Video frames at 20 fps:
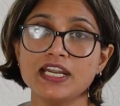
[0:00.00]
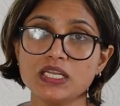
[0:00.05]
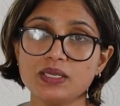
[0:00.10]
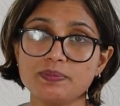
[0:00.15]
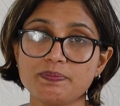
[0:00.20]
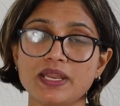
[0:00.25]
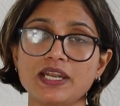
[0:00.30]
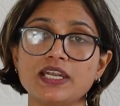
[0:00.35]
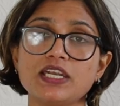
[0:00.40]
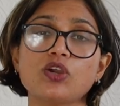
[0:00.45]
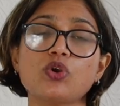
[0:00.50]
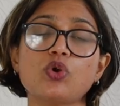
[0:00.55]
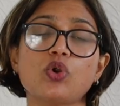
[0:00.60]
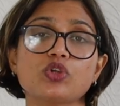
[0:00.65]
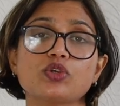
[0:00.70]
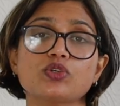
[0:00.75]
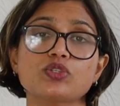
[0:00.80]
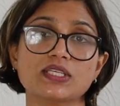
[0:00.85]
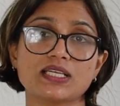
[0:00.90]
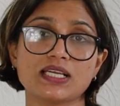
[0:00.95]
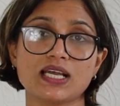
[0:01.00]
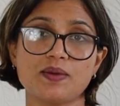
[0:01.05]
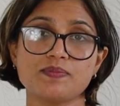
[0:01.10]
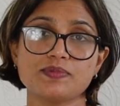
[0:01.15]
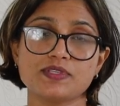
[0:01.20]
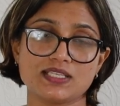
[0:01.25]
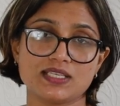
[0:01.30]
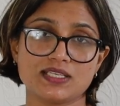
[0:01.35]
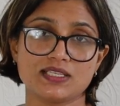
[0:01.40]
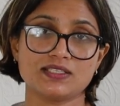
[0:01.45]
depending on your
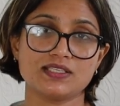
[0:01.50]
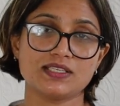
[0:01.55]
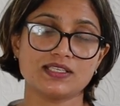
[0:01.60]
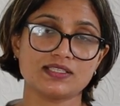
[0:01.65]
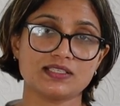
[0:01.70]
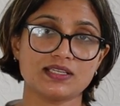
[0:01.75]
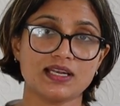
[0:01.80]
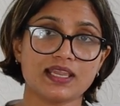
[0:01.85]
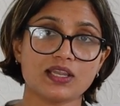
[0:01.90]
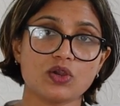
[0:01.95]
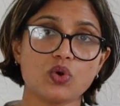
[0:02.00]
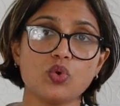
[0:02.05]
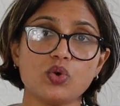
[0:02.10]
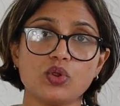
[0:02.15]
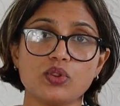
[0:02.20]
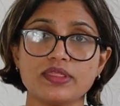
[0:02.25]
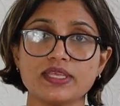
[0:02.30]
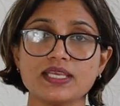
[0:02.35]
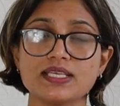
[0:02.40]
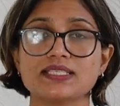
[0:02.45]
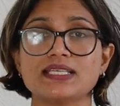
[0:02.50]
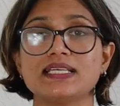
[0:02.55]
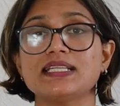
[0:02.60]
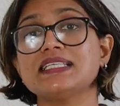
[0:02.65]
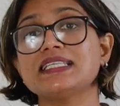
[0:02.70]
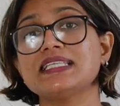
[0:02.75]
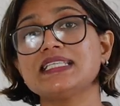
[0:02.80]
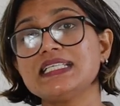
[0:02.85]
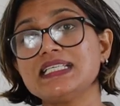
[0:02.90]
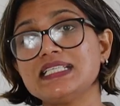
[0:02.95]
circumstances. Like all these
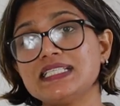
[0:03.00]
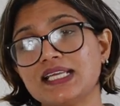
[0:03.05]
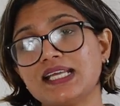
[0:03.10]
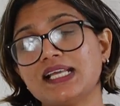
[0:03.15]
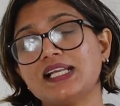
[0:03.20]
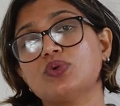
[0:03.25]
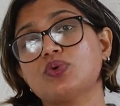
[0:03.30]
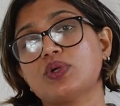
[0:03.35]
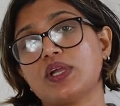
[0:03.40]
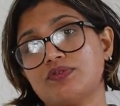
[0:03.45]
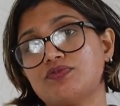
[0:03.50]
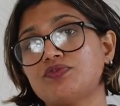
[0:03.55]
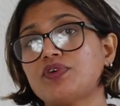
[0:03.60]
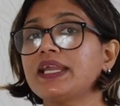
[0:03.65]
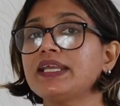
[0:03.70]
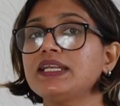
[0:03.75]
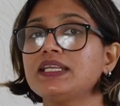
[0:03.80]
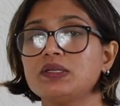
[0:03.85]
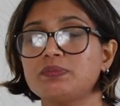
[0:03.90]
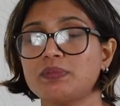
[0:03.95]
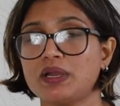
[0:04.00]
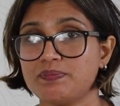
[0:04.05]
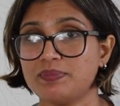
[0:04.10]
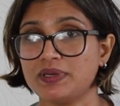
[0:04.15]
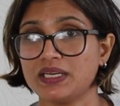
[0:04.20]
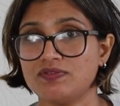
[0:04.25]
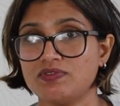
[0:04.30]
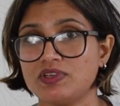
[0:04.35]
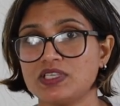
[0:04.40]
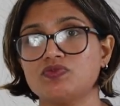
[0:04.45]
in detail, you can find in my
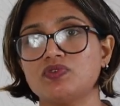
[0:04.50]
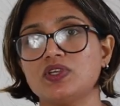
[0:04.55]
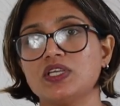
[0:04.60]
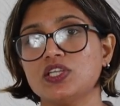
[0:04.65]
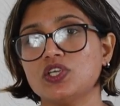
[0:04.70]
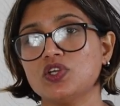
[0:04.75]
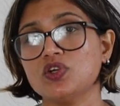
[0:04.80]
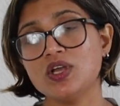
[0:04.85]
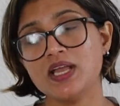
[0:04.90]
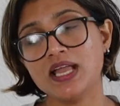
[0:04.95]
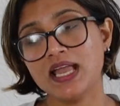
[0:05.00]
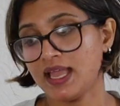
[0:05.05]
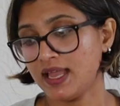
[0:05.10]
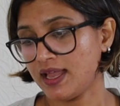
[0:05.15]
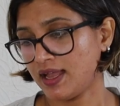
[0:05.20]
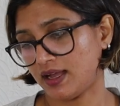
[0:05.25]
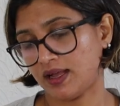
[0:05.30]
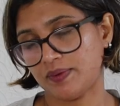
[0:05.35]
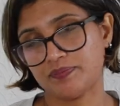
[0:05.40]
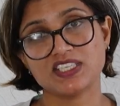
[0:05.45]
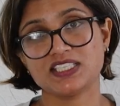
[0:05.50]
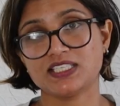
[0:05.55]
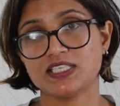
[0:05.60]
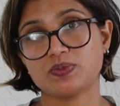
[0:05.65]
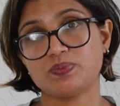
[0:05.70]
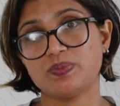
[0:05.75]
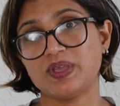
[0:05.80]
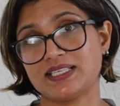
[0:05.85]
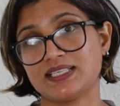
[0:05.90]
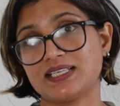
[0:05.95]
previous video. This
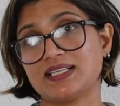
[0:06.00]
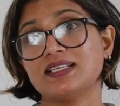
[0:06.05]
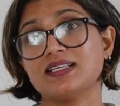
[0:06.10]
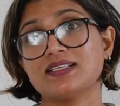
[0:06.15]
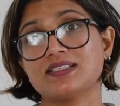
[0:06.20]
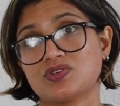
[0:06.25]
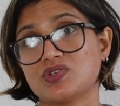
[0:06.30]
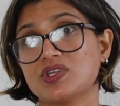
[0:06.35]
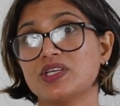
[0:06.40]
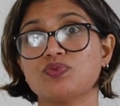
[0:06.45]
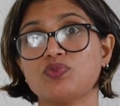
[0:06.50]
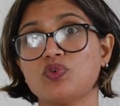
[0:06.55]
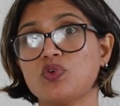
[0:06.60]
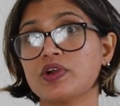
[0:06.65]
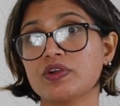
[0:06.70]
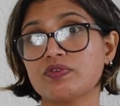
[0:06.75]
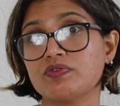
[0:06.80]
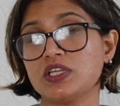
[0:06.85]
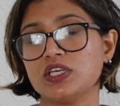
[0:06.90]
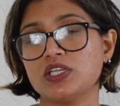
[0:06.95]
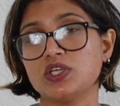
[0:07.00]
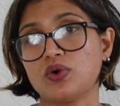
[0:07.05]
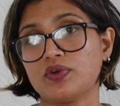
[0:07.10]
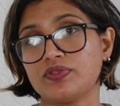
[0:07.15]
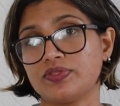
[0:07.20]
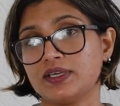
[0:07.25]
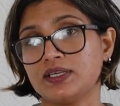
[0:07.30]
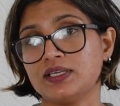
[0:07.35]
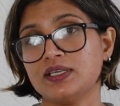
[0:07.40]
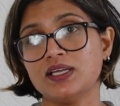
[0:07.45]
is basically a straightforward video
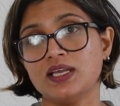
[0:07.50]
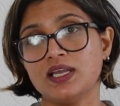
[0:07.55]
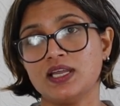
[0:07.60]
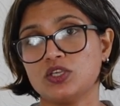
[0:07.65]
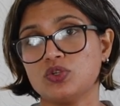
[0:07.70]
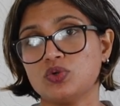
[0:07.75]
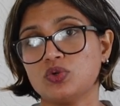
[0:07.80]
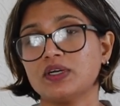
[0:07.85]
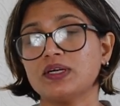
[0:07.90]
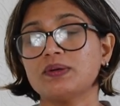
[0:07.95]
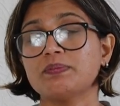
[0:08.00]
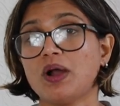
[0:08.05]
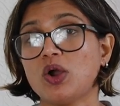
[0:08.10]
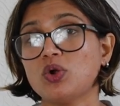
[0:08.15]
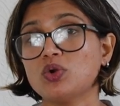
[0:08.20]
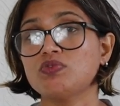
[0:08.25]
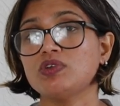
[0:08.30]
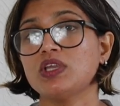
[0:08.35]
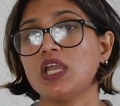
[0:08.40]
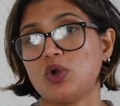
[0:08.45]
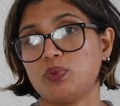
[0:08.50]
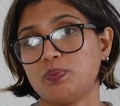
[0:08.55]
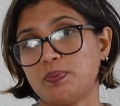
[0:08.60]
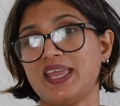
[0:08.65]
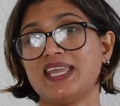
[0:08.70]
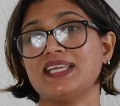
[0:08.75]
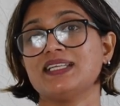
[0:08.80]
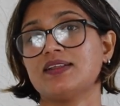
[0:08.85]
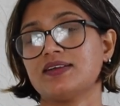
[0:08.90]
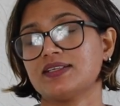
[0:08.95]
on the, you know, amount we have
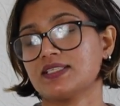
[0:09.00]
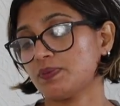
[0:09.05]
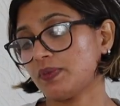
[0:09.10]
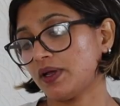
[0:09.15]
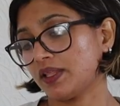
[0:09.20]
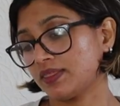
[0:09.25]
paid last